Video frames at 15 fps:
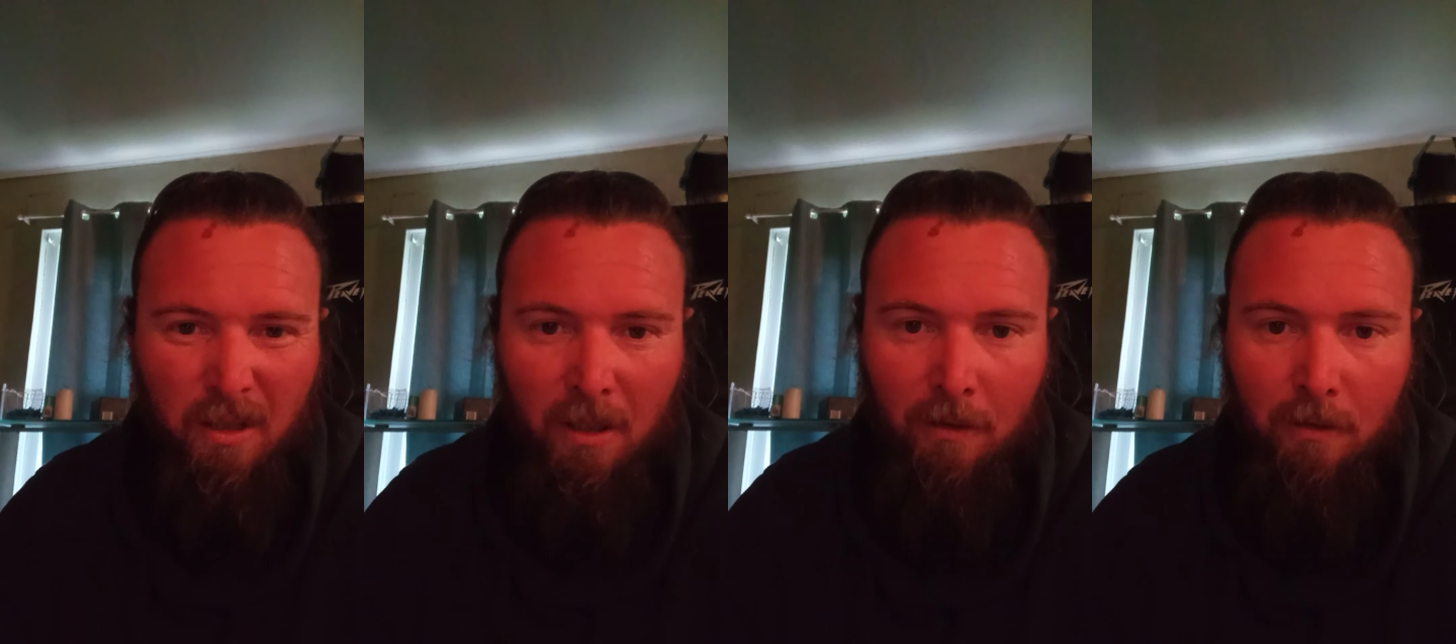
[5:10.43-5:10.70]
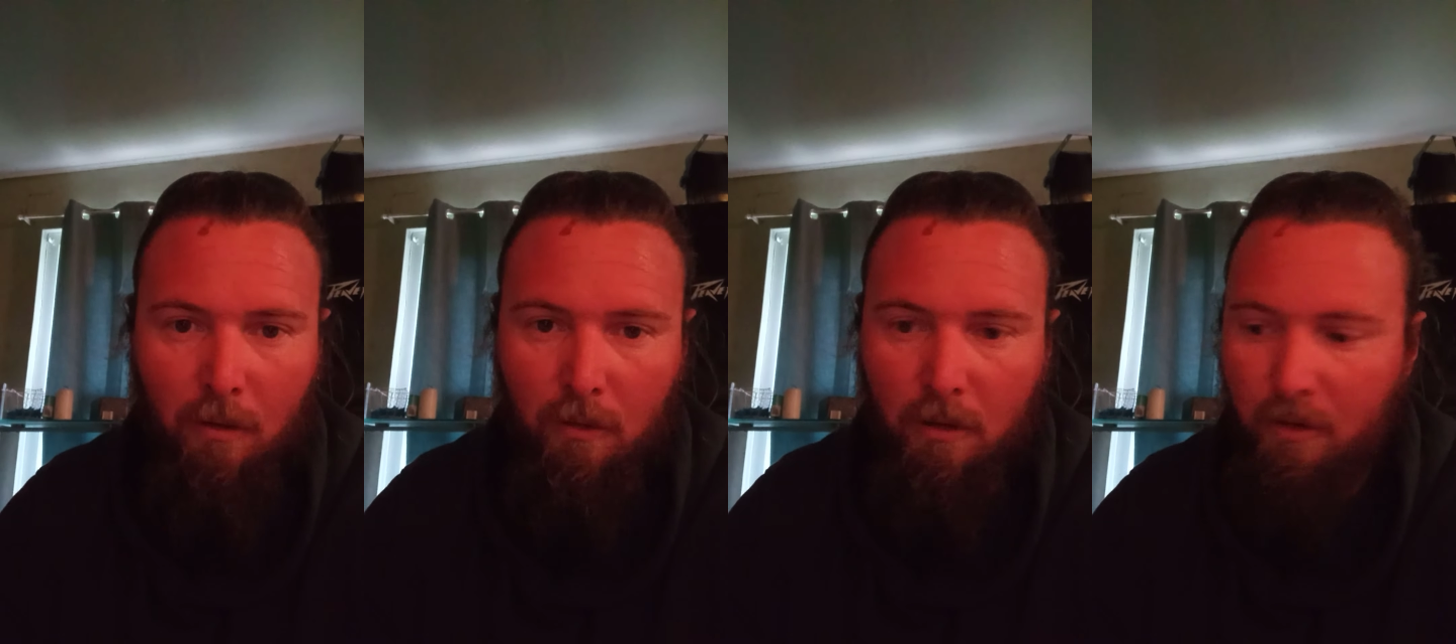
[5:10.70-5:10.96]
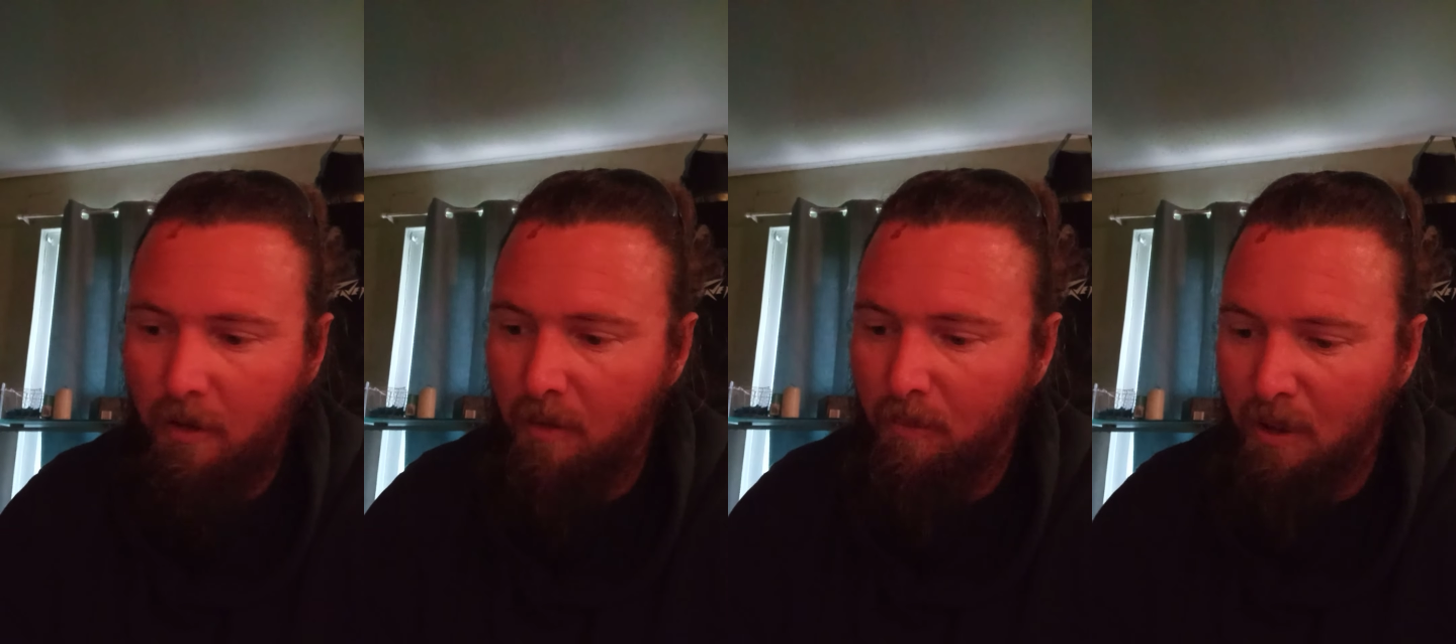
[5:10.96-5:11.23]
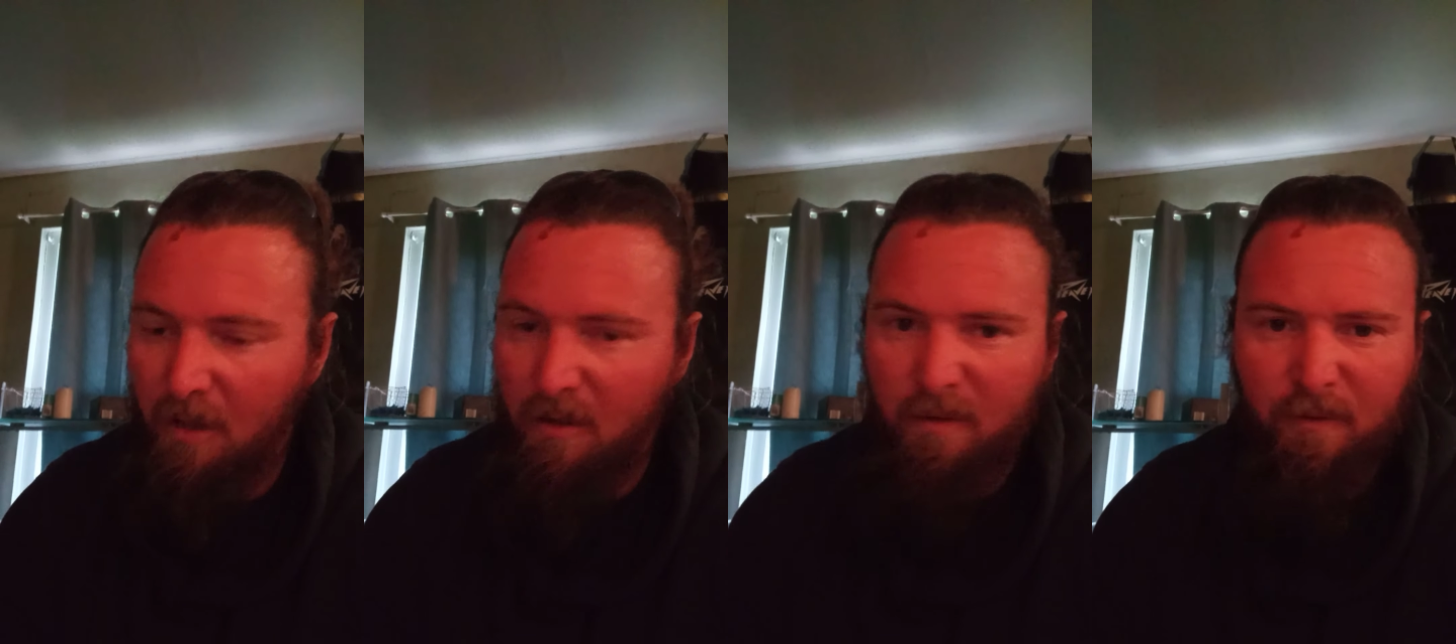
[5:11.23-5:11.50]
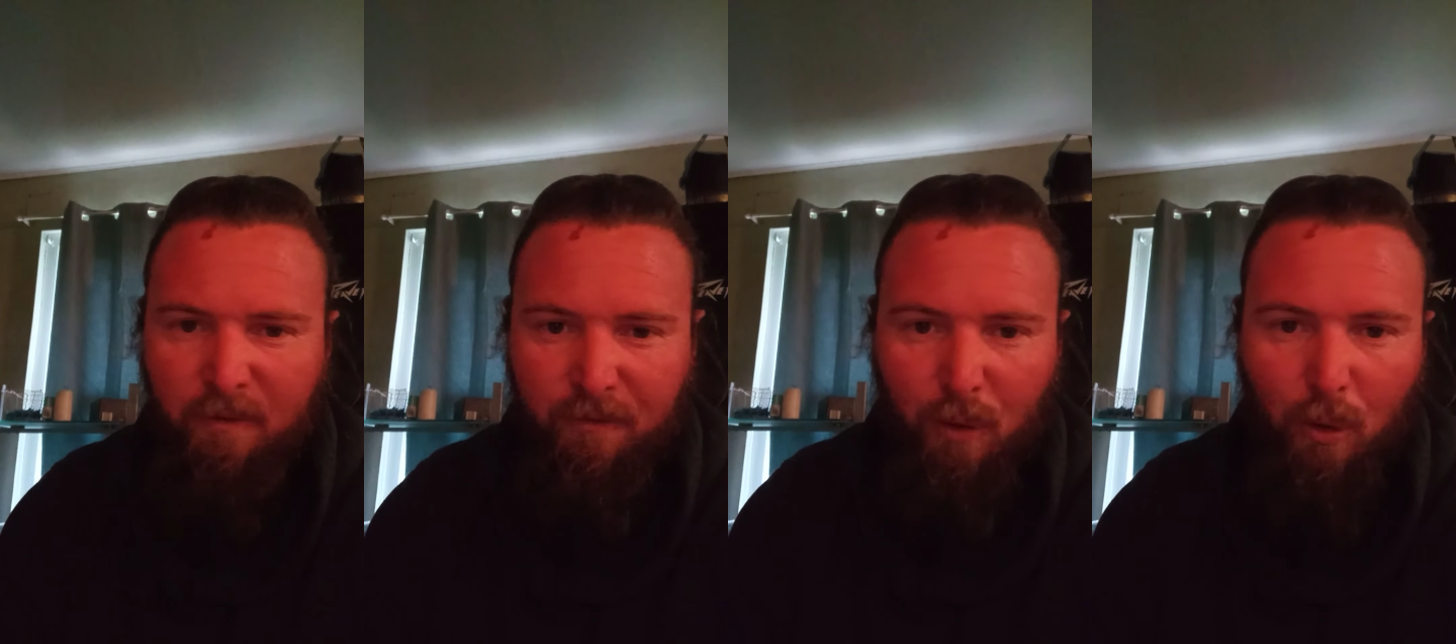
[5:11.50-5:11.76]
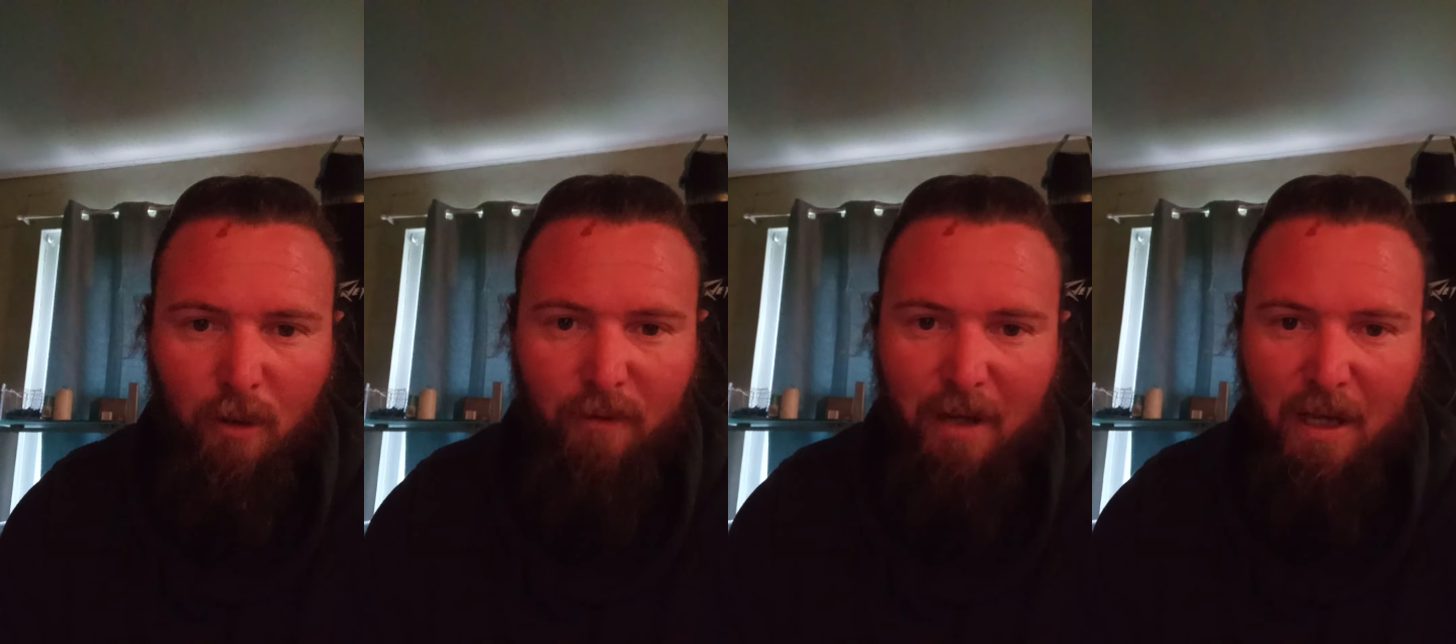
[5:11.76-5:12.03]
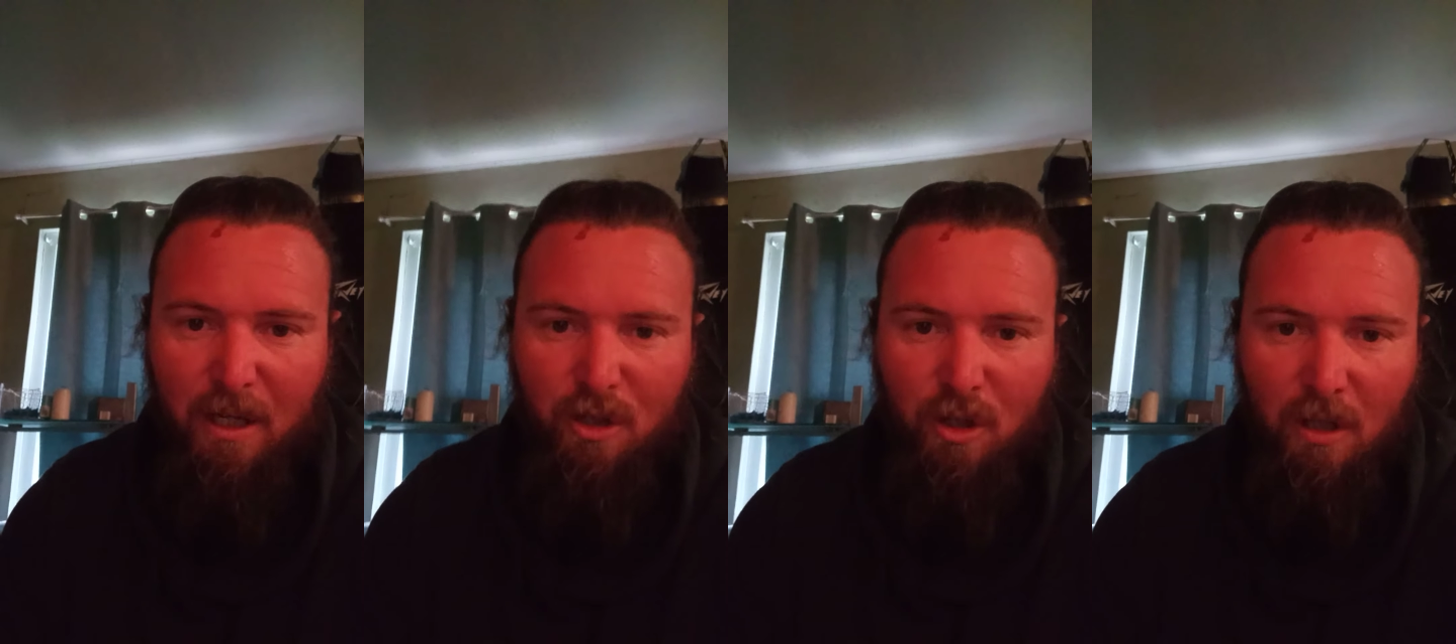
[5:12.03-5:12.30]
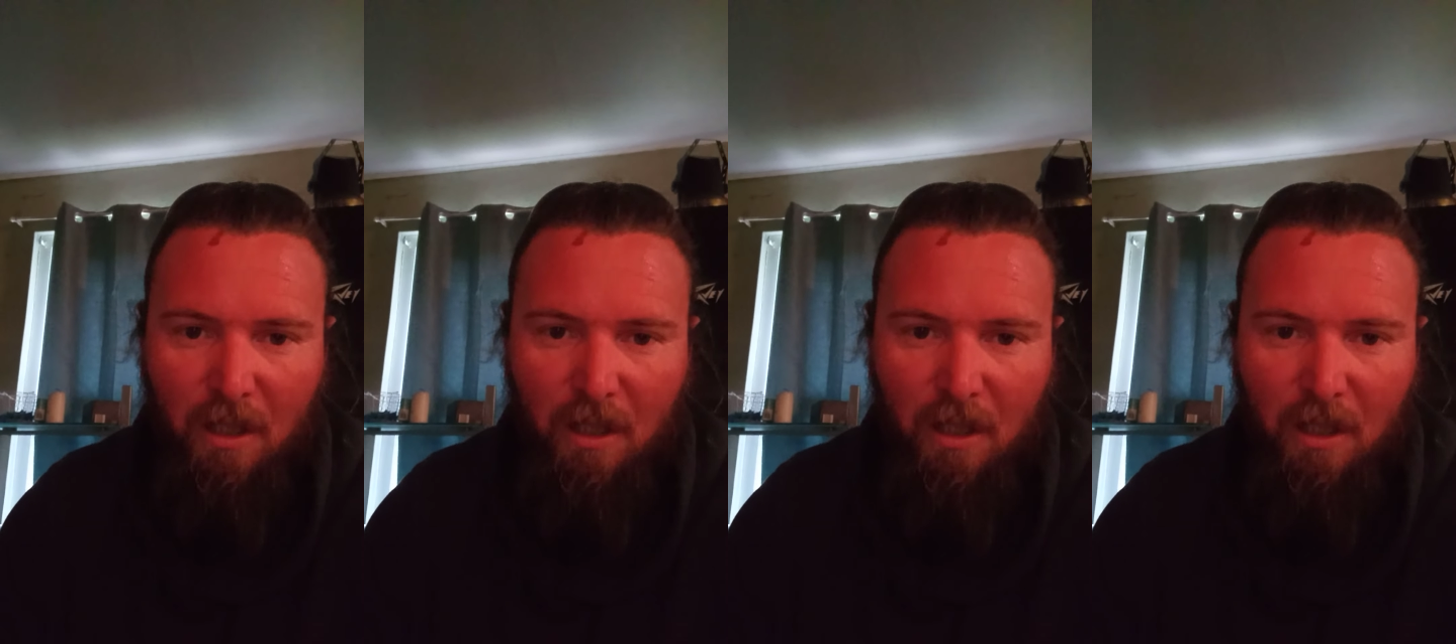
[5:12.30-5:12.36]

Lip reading: technology, but it's full of energy.